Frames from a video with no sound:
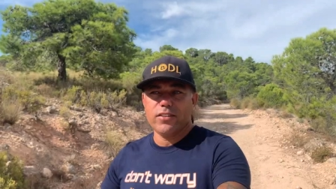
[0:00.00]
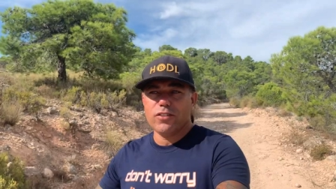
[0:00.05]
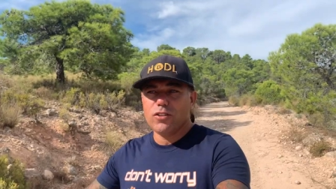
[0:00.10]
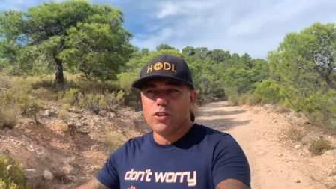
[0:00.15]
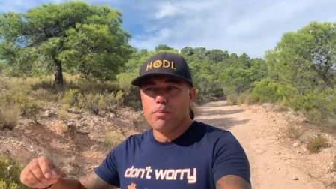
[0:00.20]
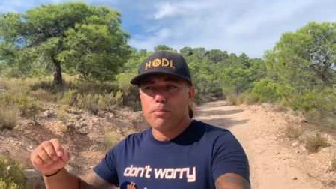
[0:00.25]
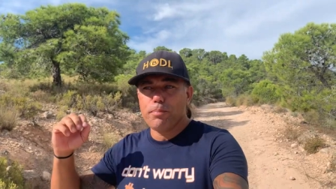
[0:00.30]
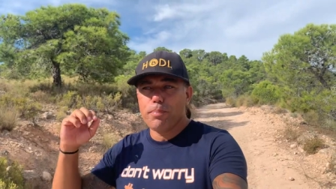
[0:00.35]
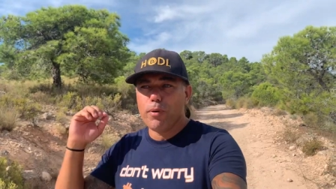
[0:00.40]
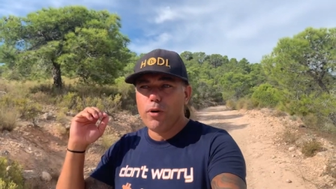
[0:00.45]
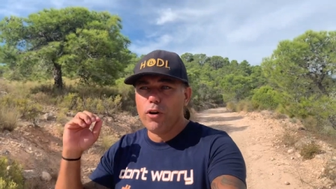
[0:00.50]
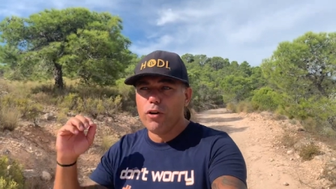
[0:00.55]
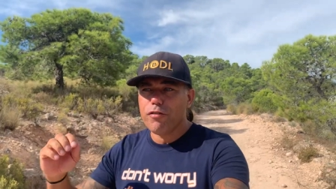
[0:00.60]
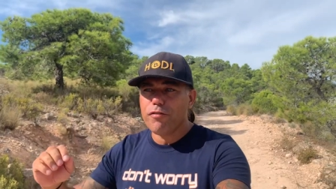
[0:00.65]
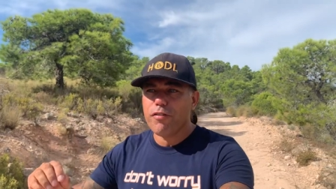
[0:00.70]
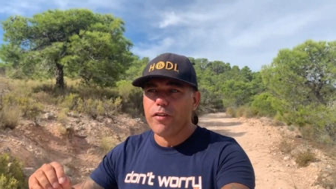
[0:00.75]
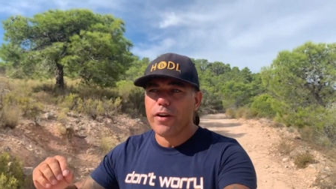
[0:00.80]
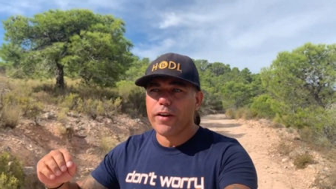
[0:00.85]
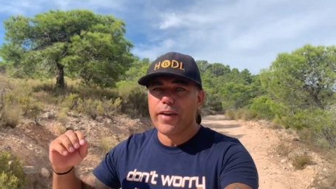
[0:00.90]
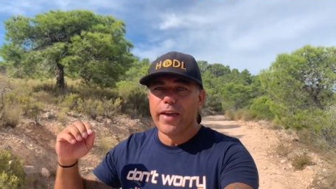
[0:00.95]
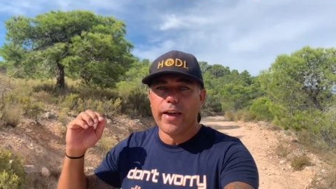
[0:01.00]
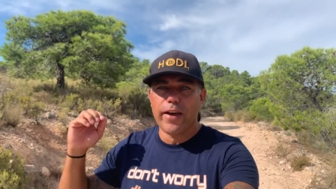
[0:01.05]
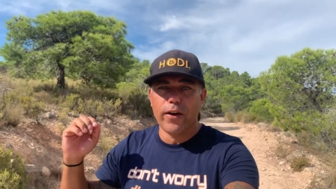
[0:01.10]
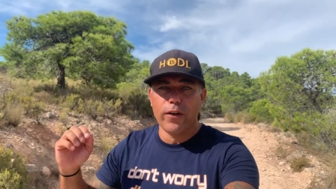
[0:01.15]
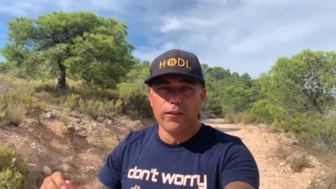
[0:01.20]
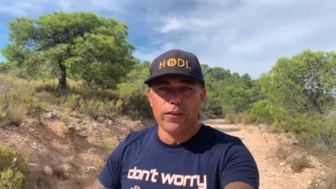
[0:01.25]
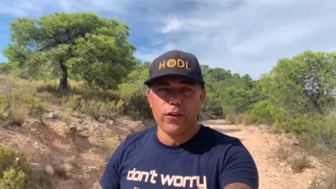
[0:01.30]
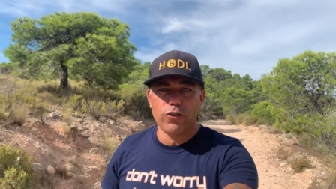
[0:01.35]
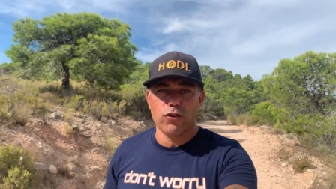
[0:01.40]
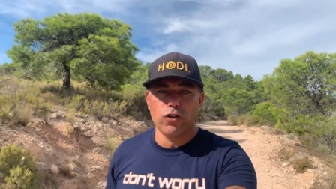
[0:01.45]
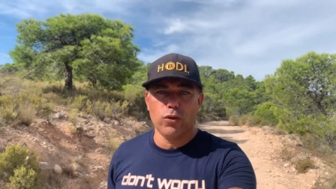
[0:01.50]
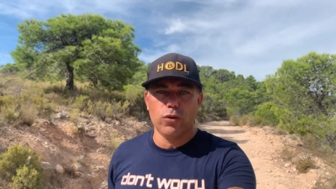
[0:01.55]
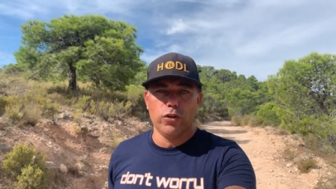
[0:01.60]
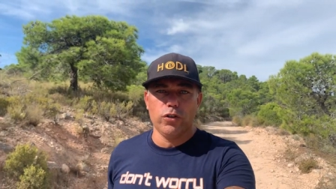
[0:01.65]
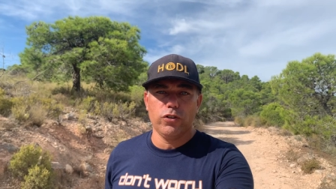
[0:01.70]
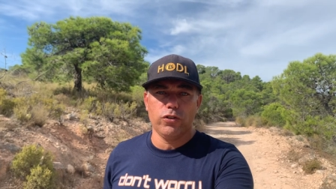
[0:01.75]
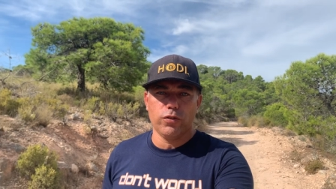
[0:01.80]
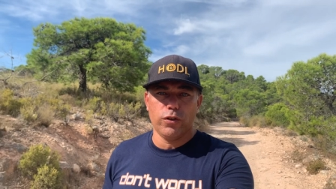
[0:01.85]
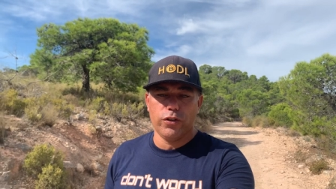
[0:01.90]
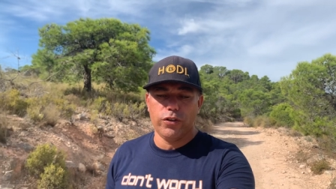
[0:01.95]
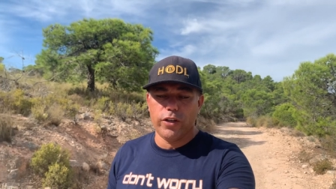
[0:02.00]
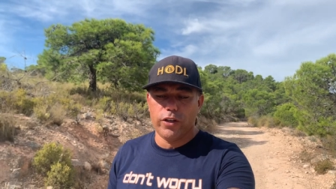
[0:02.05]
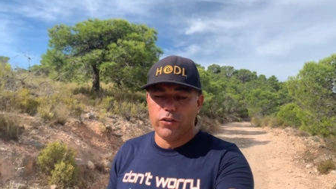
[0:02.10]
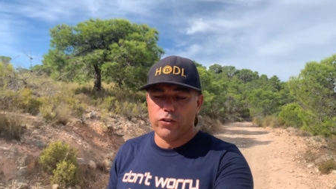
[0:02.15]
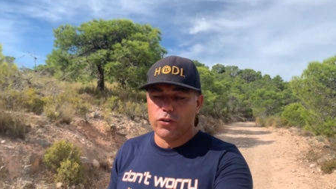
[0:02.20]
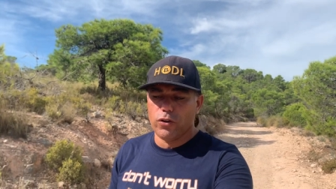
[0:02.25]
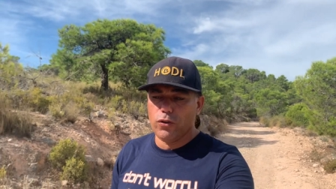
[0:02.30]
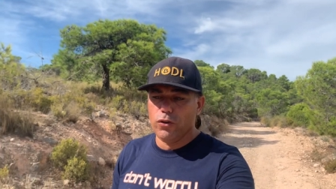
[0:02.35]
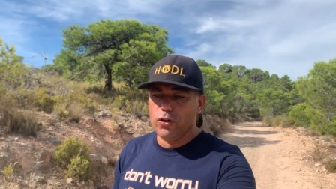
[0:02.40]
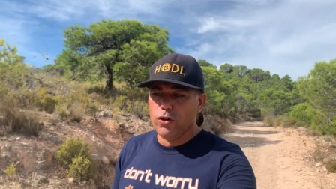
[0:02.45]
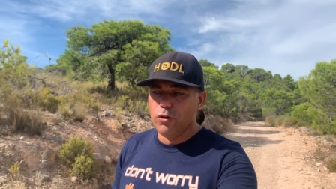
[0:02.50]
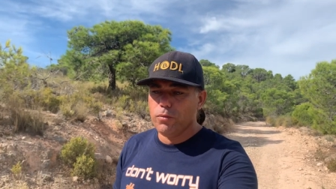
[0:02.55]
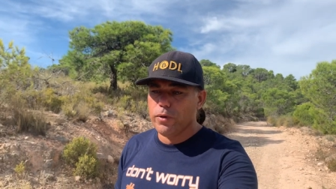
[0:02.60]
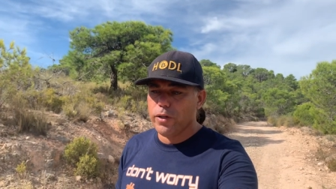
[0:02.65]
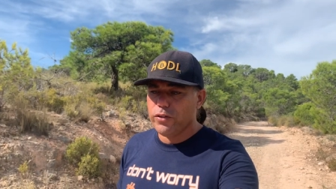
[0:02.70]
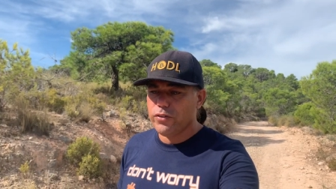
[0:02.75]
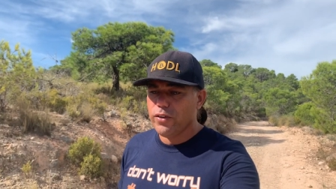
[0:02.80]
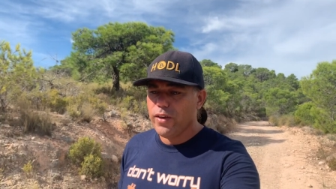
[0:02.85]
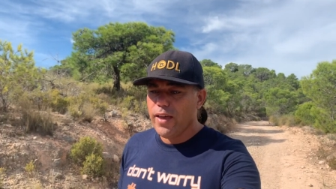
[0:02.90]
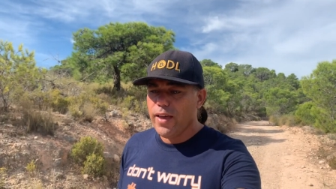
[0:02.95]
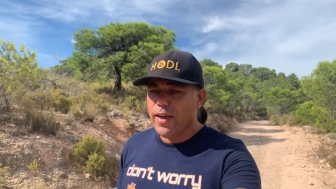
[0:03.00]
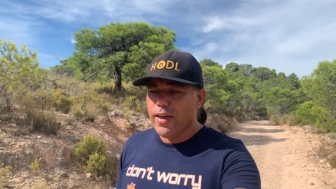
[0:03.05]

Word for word: is the perfect health insurance for digital nomads.